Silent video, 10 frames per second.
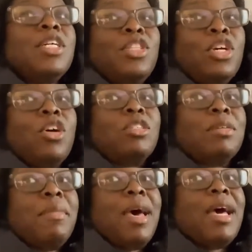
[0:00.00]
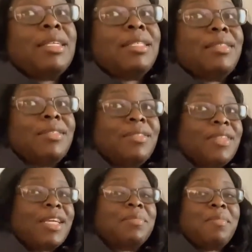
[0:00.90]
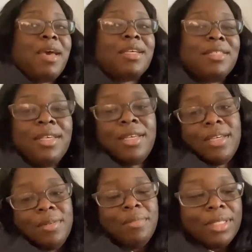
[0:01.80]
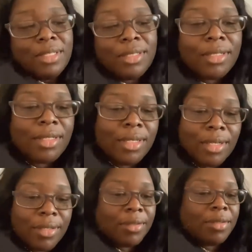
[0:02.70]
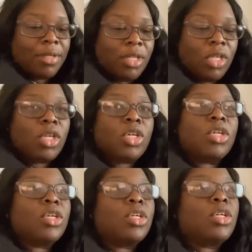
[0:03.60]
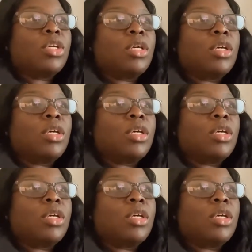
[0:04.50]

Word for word: those are Max. That's Max. My sister here, y'all. Cookies, you know, I mean,